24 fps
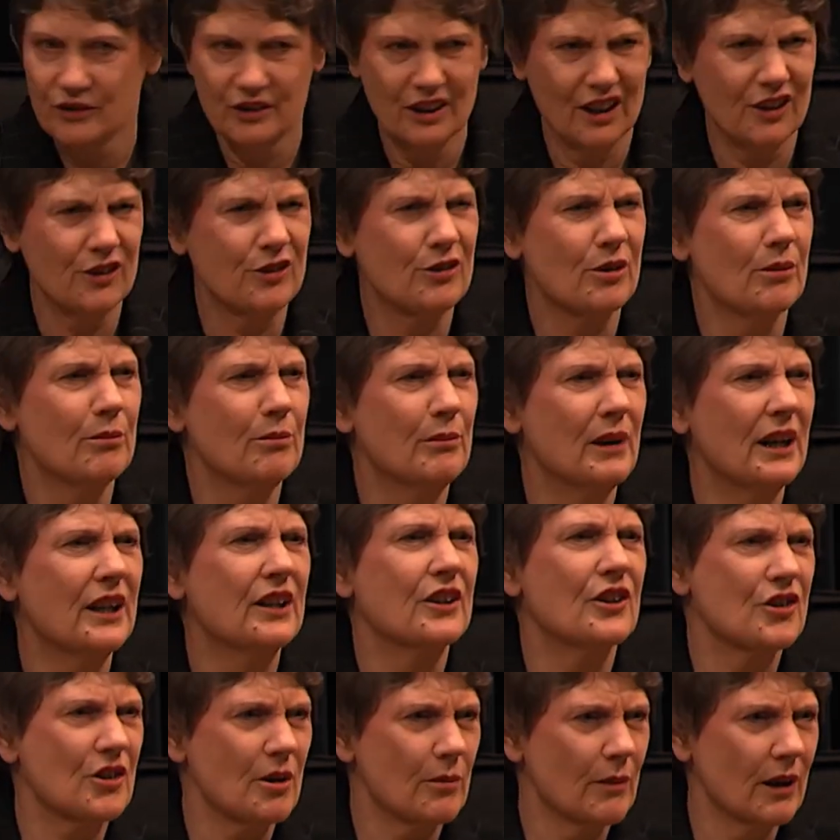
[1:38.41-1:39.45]
done a
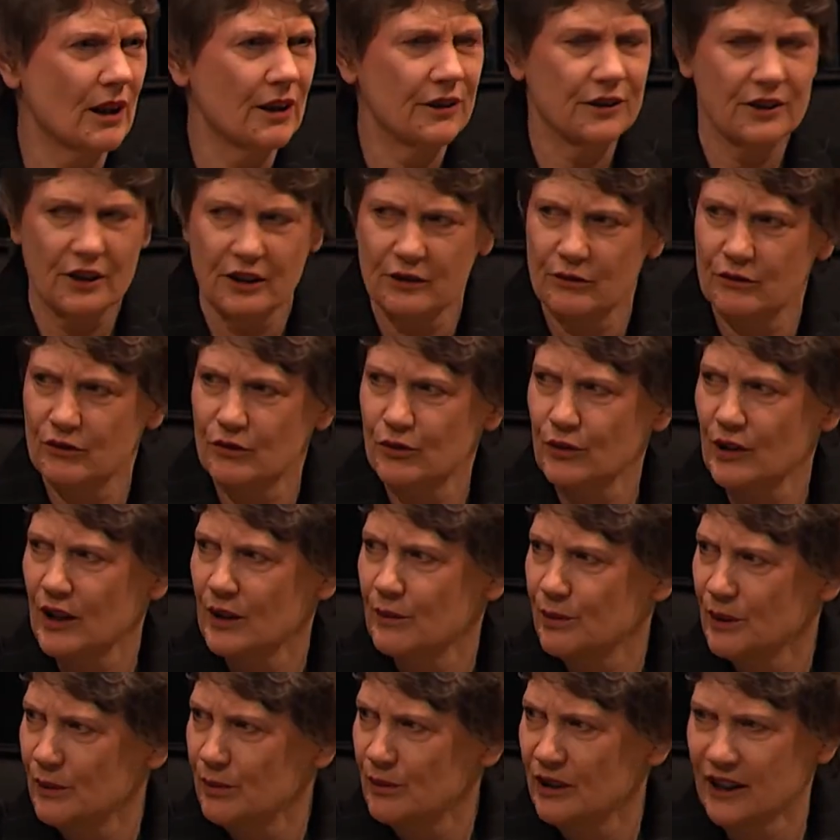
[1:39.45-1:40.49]
tremendous amount to
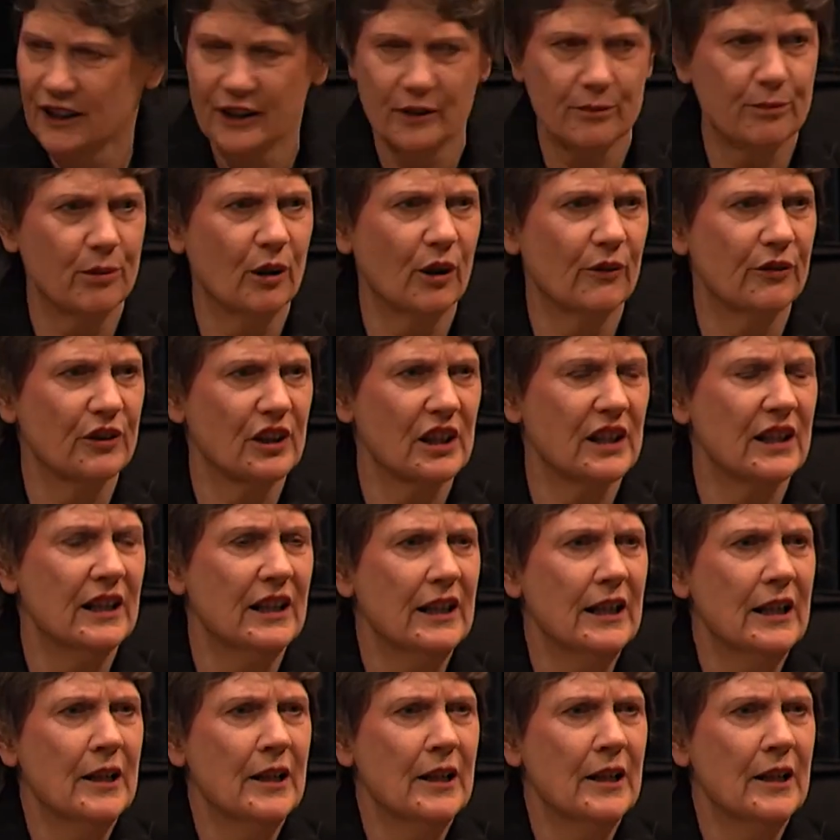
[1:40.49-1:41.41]
drag people out of poverty.